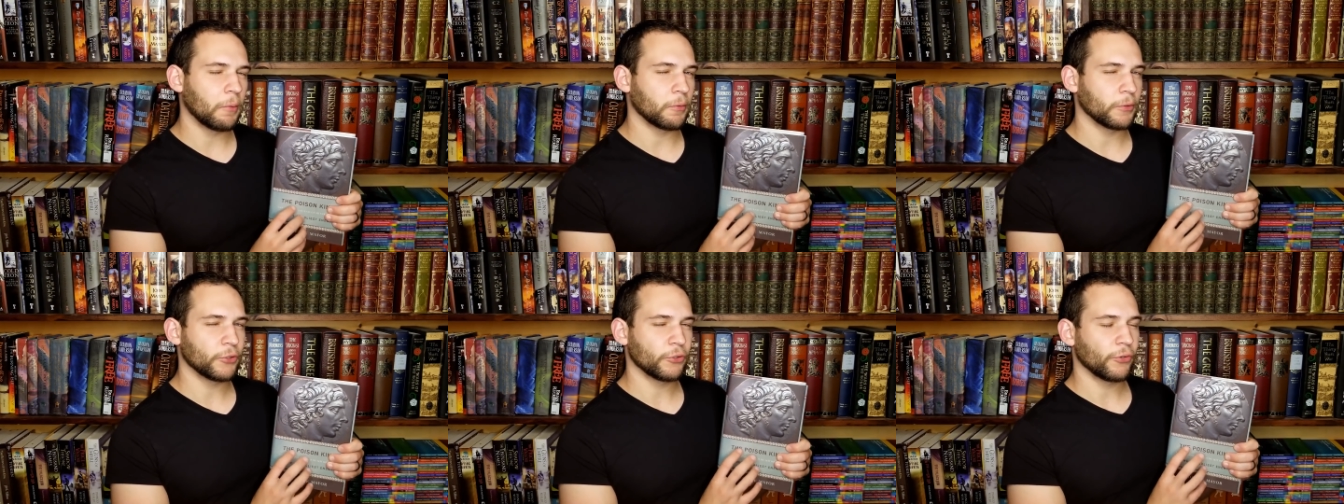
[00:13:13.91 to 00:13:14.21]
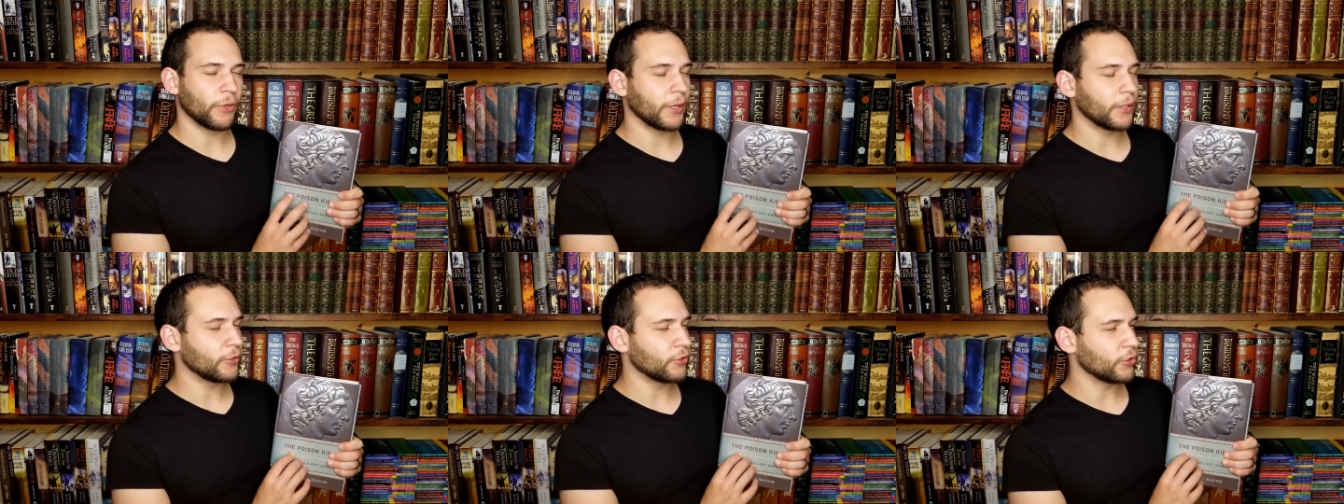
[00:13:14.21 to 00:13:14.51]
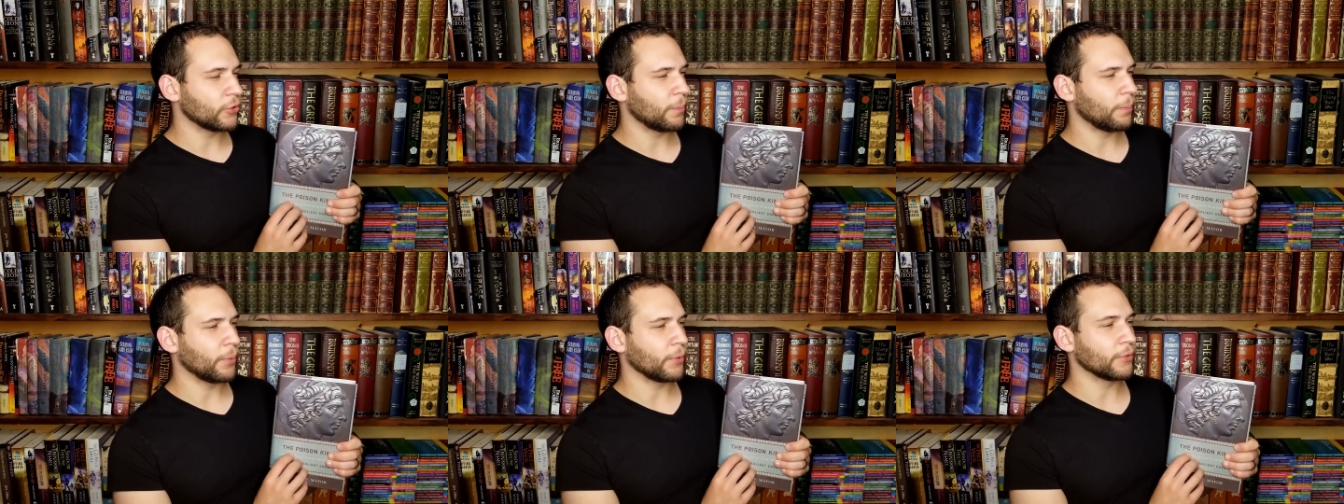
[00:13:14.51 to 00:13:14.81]
or
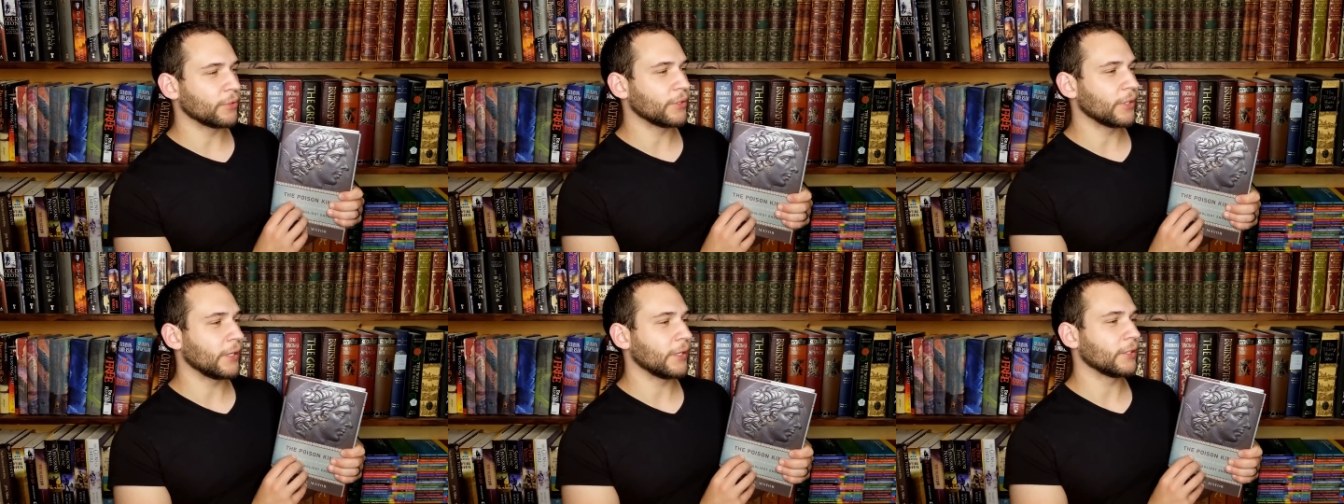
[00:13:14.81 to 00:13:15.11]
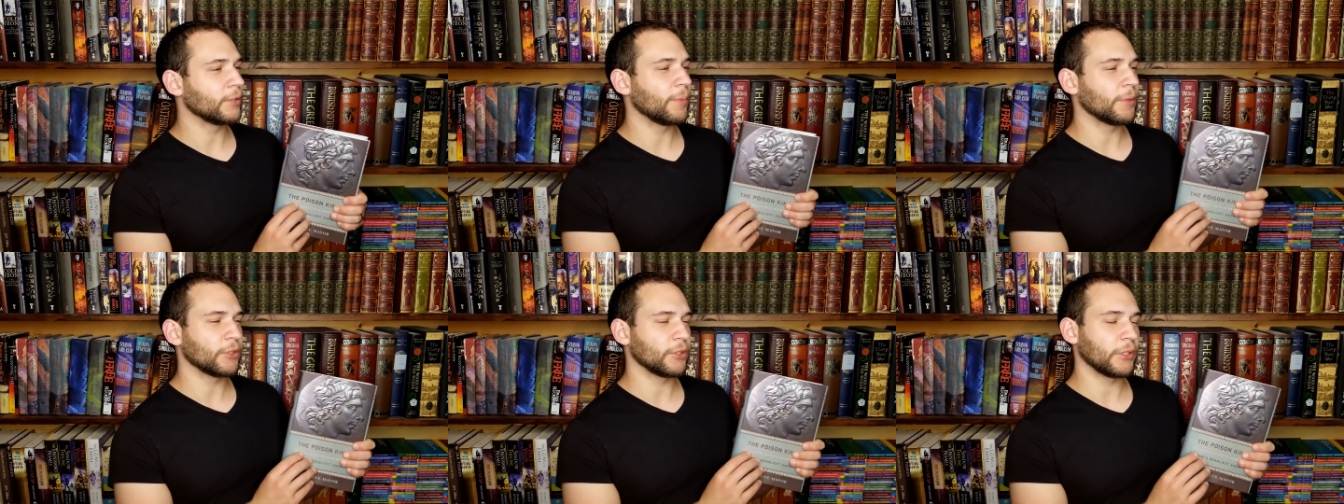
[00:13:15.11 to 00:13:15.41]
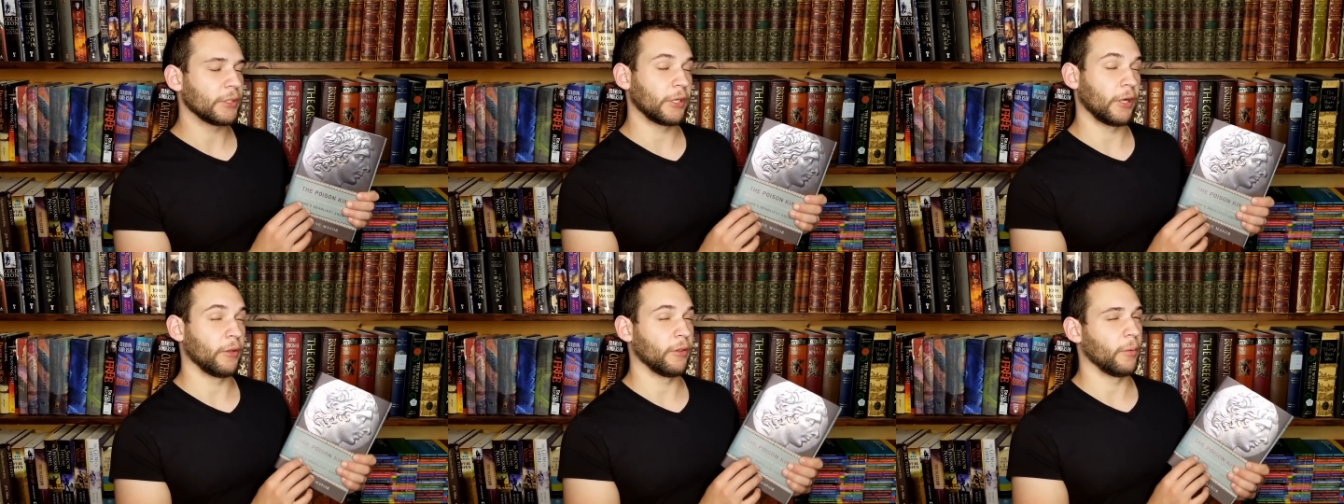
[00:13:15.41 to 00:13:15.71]
strategist per se,
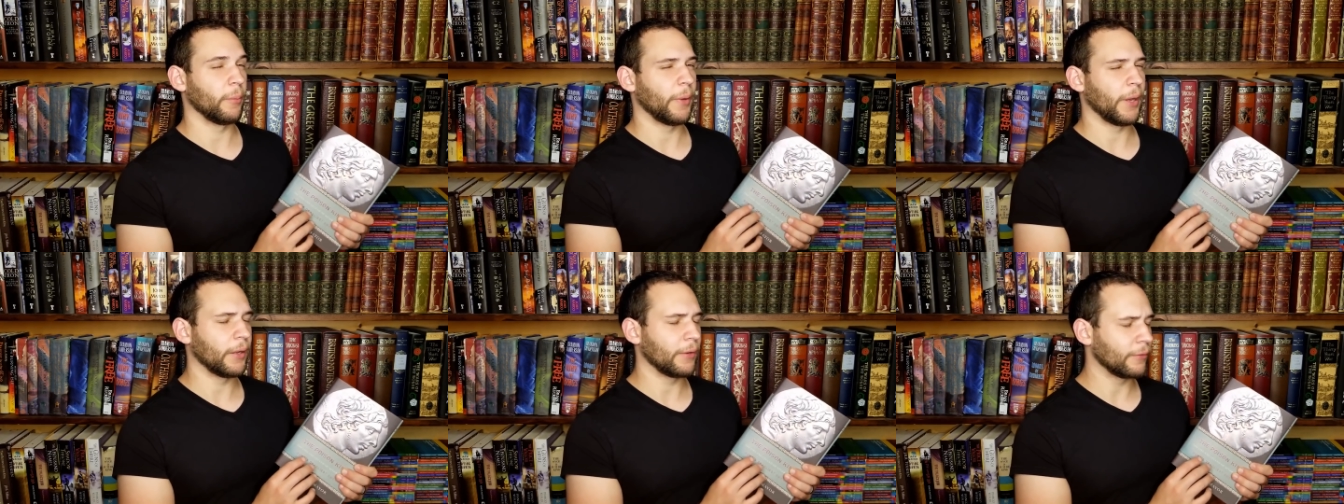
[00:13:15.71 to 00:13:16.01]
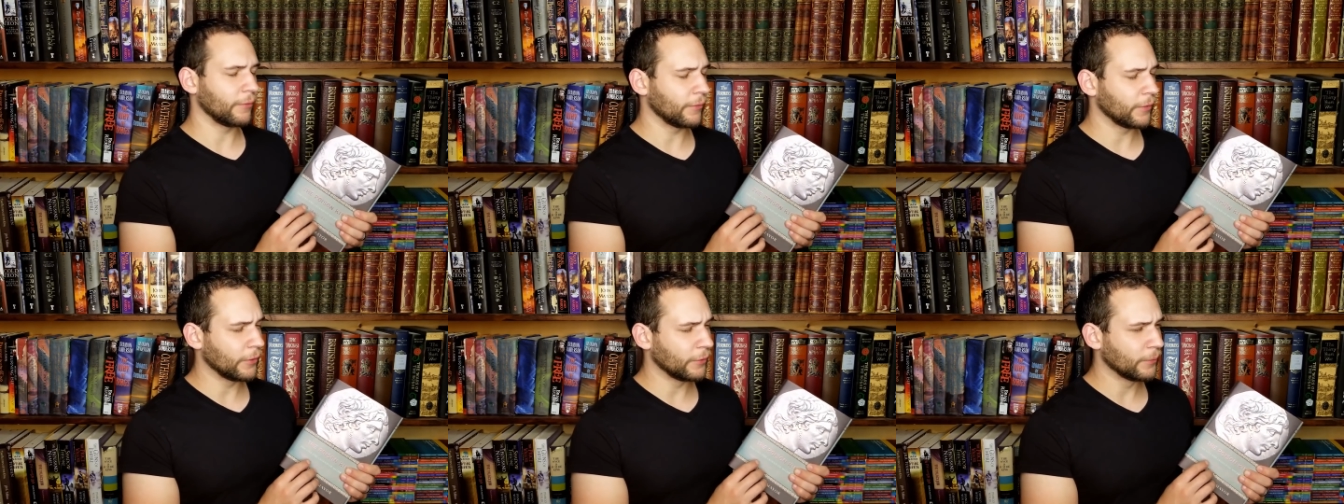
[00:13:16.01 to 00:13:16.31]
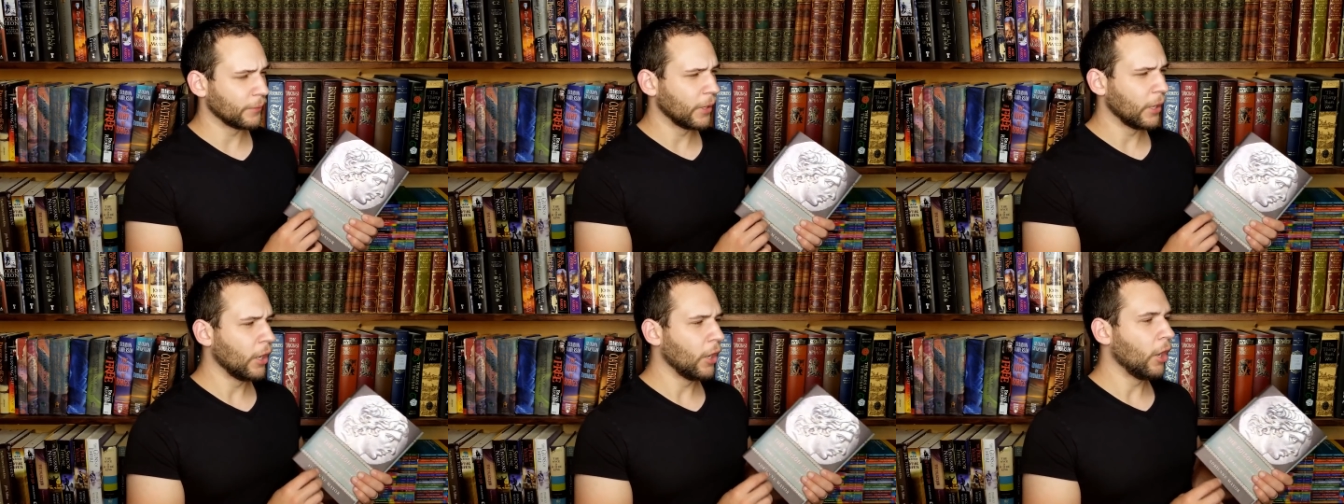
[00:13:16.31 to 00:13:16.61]
especially like on the
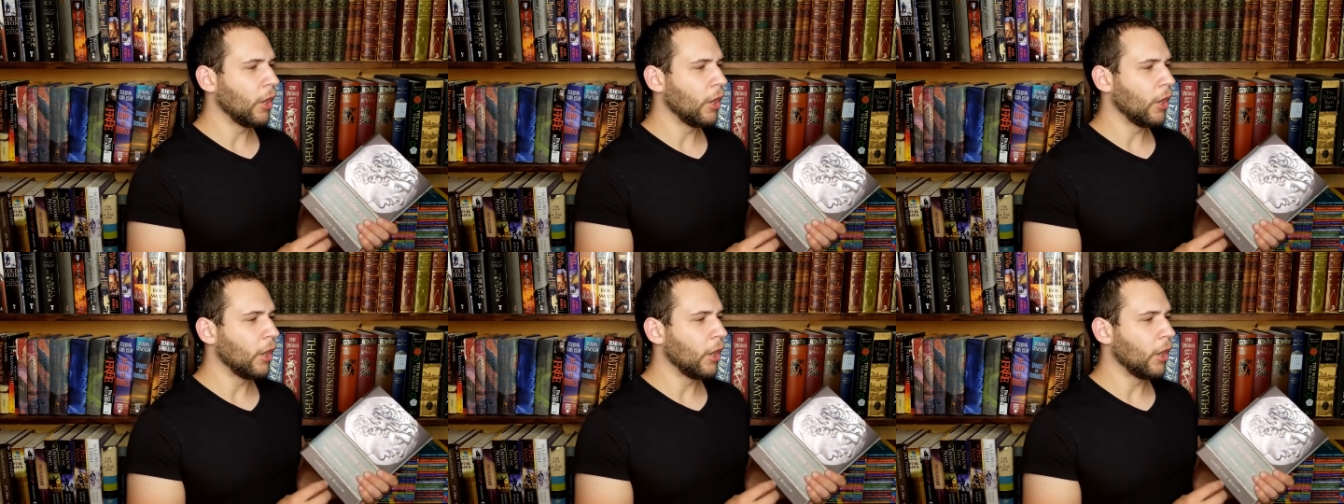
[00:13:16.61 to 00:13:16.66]
battlefield.